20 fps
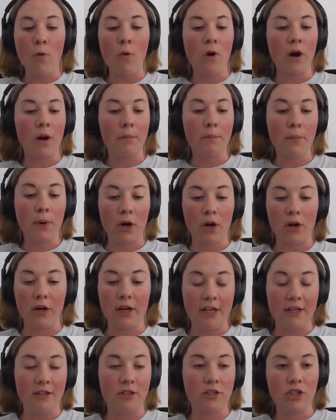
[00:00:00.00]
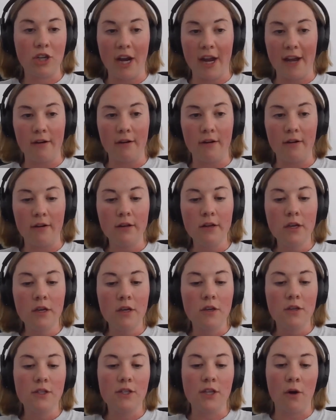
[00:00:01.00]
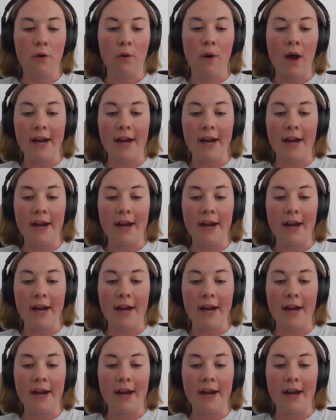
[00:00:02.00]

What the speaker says: or per each channel. So